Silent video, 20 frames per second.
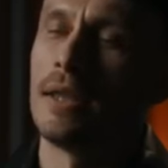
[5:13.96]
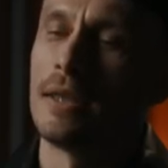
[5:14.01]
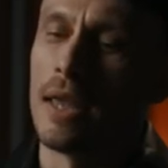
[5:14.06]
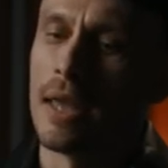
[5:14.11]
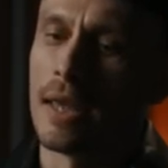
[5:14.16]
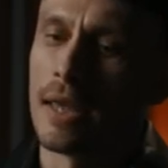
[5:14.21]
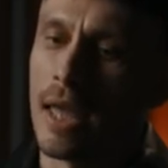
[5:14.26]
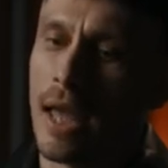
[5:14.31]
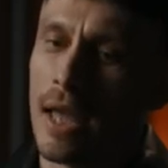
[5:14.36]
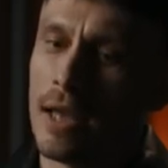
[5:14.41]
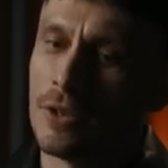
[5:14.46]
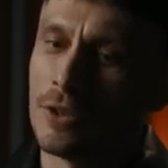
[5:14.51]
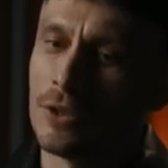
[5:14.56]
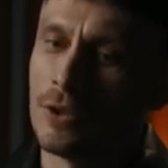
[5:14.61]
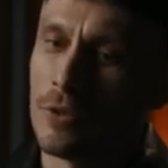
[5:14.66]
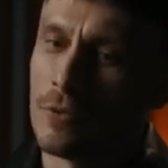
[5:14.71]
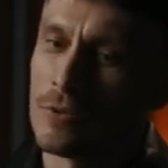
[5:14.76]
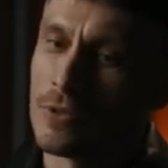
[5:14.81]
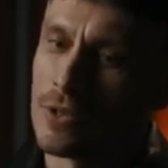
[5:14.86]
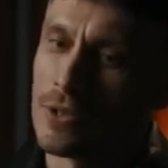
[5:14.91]
it kind of
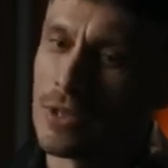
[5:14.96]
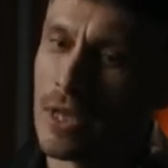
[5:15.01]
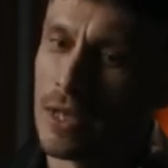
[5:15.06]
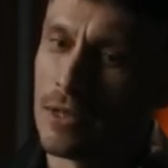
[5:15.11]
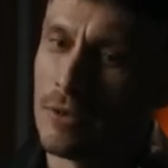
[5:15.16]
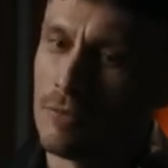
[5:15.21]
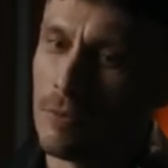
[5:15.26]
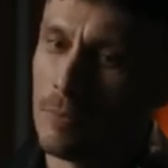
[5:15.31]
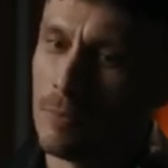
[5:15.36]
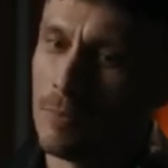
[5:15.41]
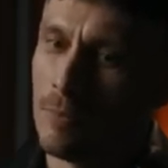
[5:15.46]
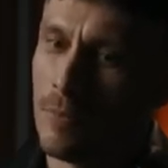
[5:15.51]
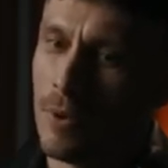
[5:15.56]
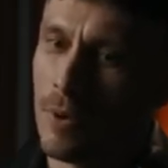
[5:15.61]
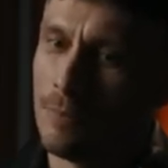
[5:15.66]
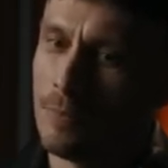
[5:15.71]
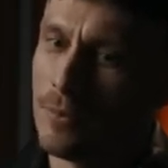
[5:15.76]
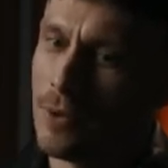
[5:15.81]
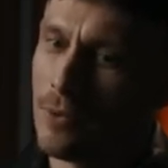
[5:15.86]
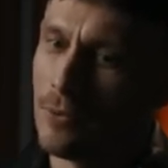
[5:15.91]
shows a side of a,
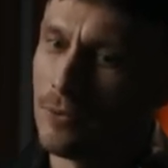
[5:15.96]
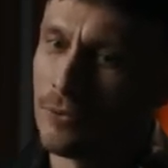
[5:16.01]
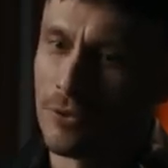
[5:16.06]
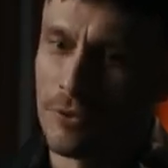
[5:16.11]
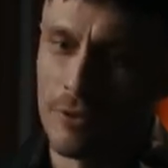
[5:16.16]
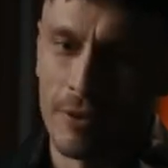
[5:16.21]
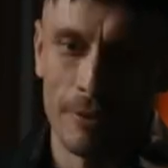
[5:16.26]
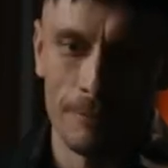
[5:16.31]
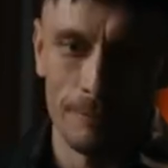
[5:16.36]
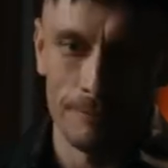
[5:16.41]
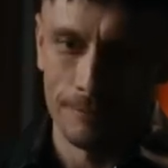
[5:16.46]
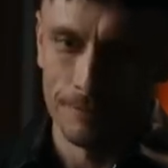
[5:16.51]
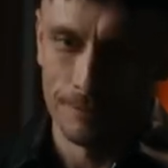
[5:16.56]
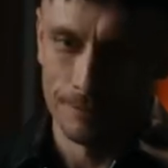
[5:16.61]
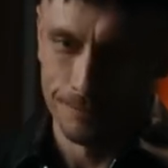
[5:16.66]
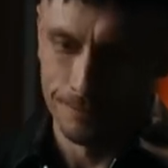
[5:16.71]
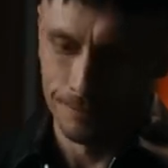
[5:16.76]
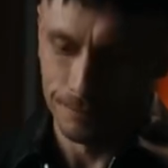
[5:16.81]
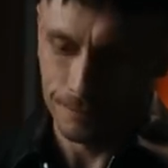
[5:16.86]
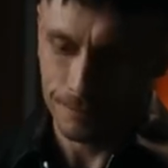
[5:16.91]
abuse that
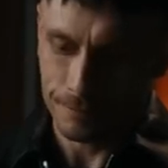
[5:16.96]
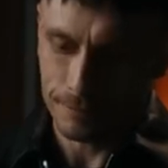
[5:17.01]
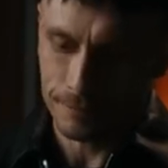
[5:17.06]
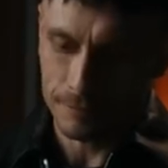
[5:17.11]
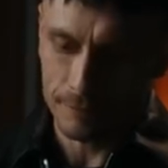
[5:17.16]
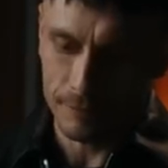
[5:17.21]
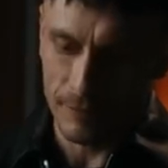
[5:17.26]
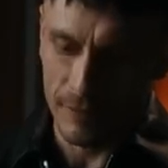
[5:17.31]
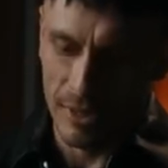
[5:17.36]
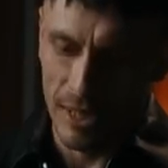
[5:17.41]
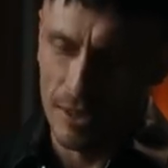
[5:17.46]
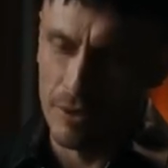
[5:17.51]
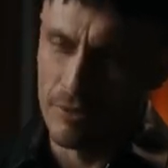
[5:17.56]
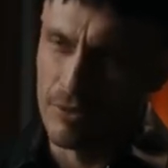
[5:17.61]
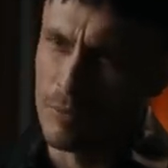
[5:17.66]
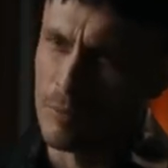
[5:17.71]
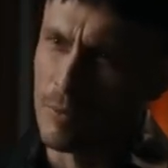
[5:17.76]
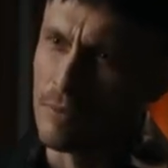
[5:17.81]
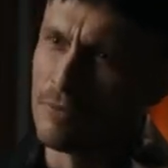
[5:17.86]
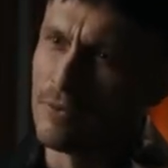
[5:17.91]
I don't
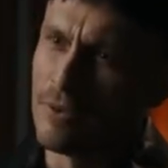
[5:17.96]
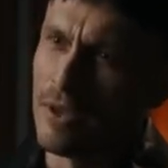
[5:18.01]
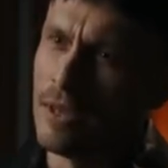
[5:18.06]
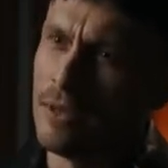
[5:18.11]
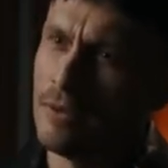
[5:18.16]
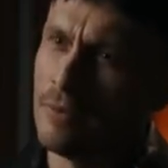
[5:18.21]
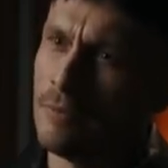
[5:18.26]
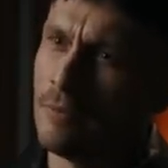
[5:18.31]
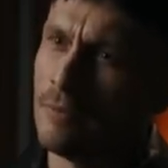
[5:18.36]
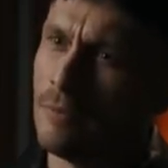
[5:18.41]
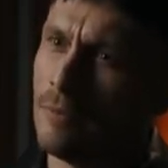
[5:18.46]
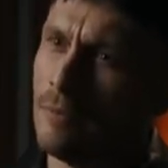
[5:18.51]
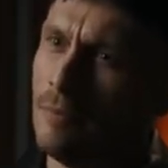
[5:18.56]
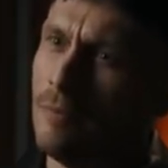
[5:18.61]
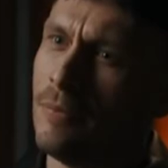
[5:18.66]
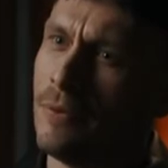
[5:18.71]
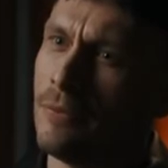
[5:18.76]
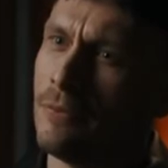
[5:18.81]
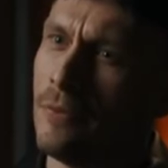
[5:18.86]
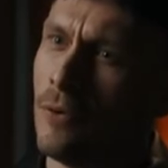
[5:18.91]
think we've seen
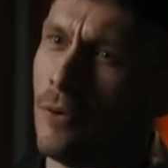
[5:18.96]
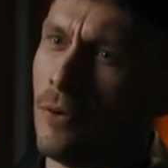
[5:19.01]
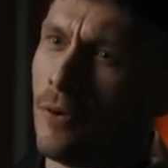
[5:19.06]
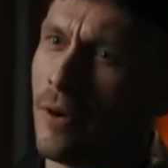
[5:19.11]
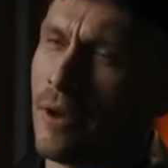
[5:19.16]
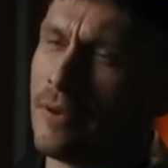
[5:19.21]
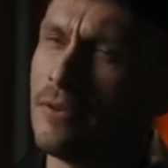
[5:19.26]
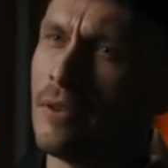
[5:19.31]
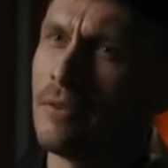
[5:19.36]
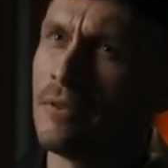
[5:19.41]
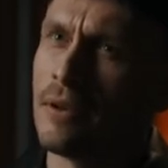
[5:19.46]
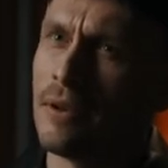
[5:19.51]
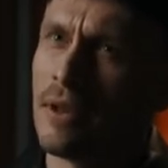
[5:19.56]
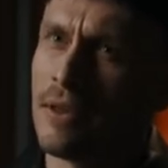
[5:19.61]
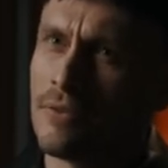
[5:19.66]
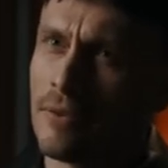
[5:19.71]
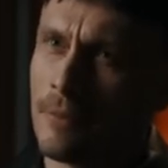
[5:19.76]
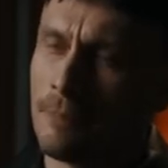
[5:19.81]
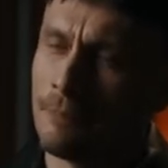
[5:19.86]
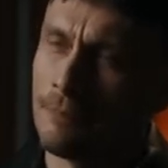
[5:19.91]
before. I still think
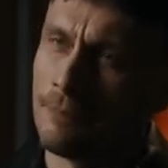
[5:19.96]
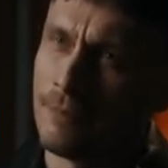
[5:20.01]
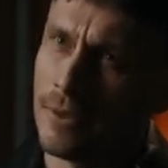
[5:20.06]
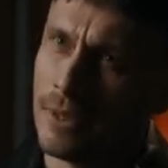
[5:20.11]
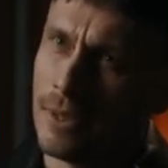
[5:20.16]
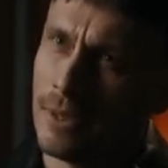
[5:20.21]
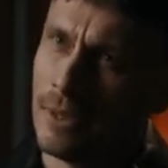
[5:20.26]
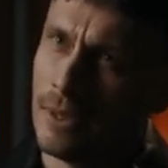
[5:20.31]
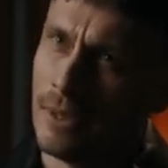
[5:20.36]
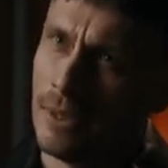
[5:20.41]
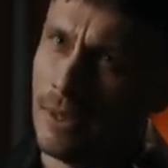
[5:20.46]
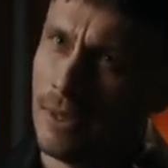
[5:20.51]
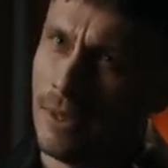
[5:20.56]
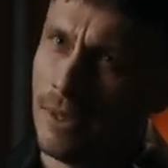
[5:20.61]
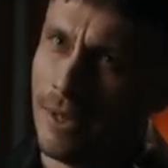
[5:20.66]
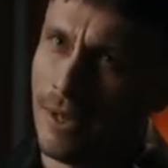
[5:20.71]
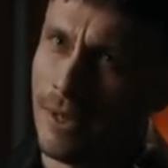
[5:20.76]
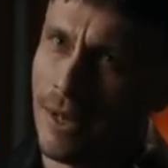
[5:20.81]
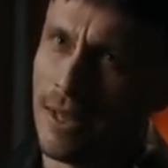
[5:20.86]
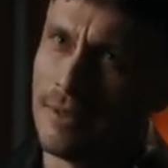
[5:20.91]
there's a,
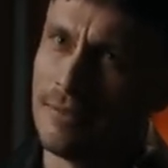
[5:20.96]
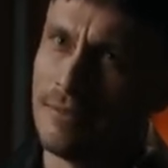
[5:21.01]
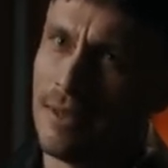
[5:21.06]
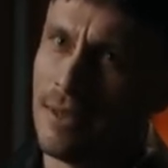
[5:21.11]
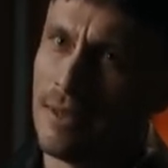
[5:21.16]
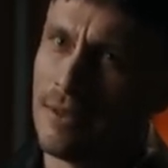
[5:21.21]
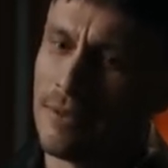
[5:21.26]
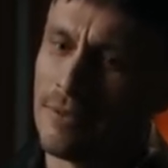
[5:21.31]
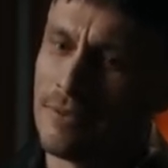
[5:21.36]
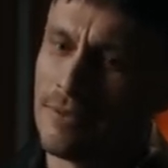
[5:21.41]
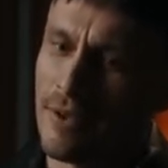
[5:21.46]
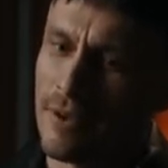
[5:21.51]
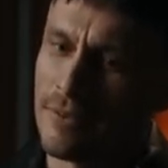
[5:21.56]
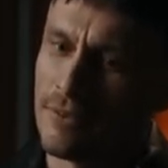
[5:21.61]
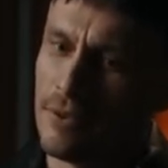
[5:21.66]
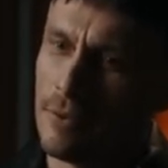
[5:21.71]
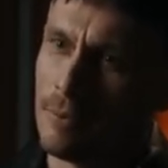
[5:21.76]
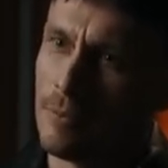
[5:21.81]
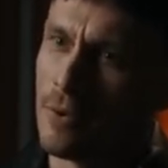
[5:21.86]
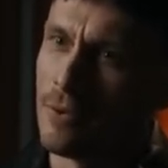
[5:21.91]
an idea that
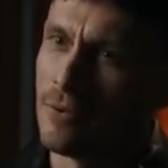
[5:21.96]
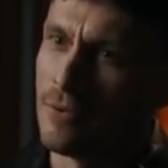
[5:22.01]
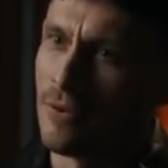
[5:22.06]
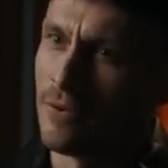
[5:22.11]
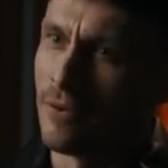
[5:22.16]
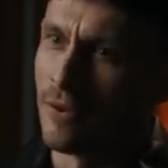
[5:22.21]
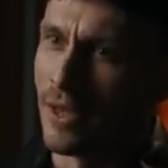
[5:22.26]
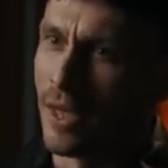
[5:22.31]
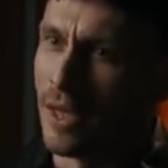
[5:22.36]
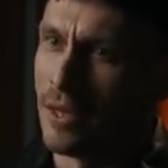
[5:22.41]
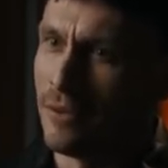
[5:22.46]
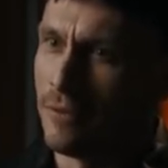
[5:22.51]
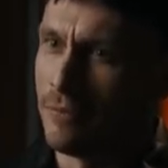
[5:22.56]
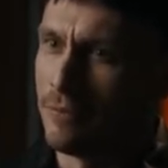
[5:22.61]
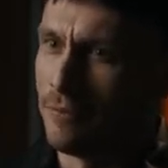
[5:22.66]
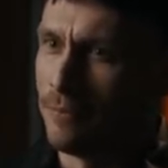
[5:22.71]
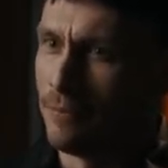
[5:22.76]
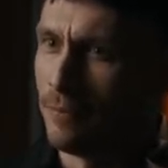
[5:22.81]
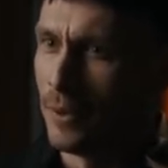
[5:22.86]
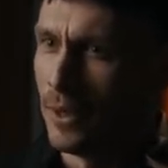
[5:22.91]
sexual abuse is a kind of
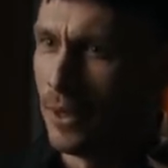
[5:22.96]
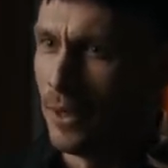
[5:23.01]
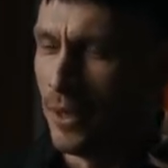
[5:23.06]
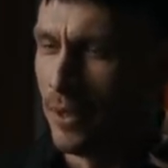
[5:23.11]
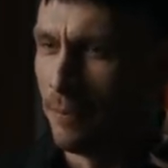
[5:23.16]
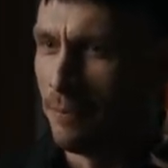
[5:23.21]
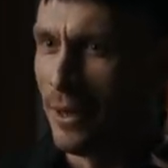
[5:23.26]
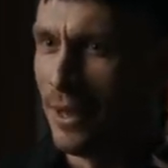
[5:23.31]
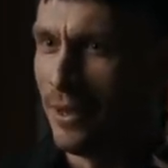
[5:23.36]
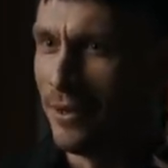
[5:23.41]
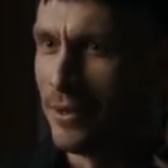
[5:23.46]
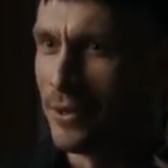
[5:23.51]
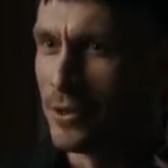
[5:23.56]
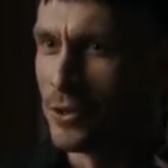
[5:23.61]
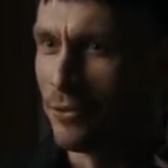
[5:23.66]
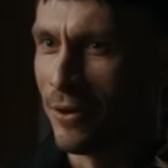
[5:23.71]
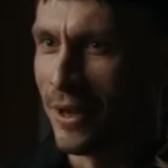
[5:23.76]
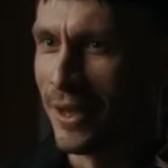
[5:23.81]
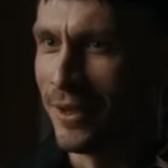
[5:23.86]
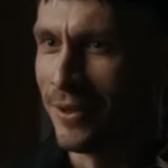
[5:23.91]
a pill in a
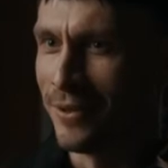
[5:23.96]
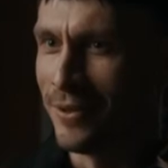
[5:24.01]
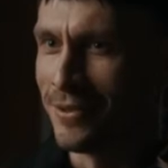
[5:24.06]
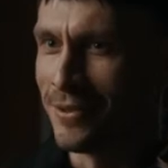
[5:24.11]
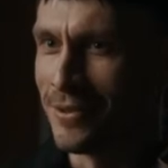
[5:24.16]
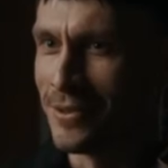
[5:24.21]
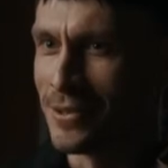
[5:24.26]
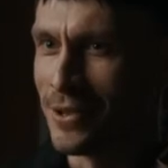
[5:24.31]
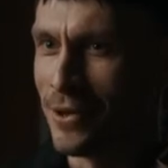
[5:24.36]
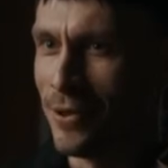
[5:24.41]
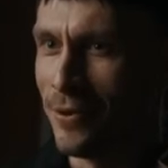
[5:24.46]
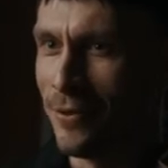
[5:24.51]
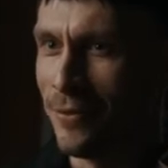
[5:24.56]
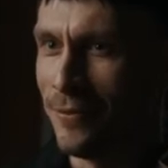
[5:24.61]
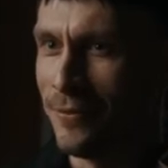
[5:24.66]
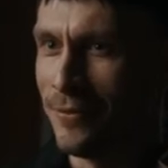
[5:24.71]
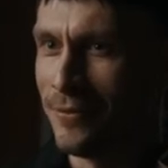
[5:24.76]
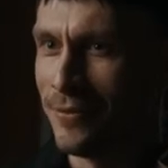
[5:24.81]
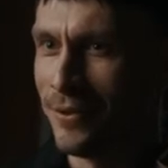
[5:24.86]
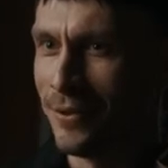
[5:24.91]
drink that
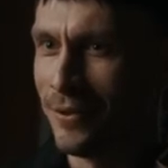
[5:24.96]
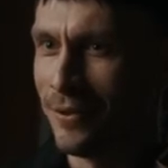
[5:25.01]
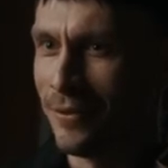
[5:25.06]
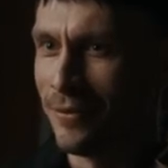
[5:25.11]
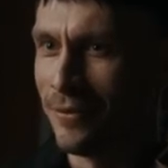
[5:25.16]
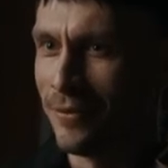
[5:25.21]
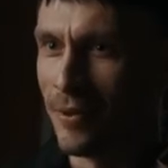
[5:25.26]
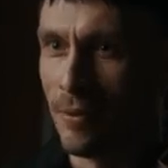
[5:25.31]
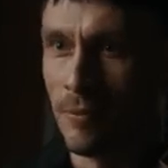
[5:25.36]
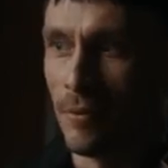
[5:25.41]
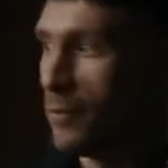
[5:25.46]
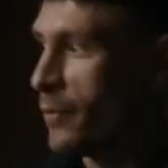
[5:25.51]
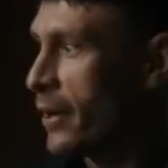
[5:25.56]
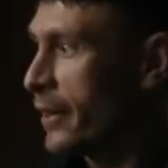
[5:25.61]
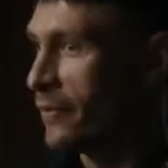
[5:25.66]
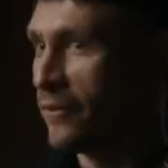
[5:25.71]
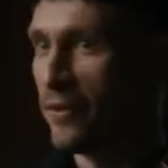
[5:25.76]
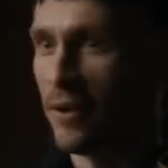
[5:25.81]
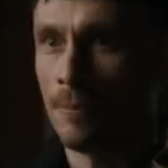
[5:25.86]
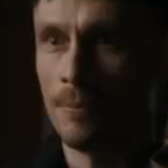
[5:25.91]
dissolves and someone
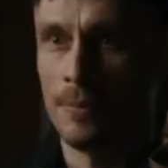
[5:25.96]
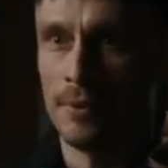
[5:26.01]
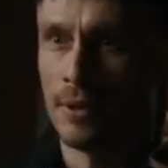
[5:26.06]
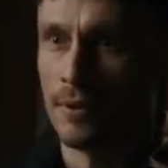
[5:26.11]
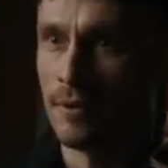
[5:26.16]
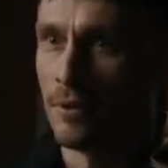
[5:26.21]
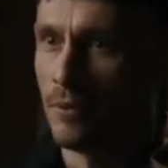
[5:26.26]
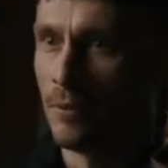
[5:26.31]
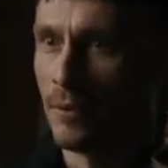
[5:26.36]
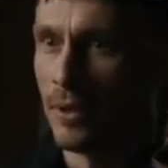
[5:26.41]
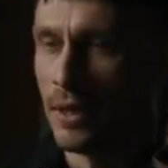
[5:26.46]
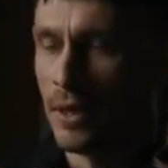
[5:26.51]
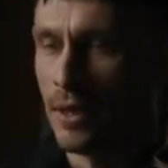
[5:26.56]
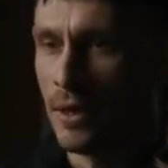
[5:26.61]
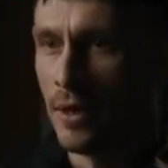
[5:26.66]
wakes up and they don't know where they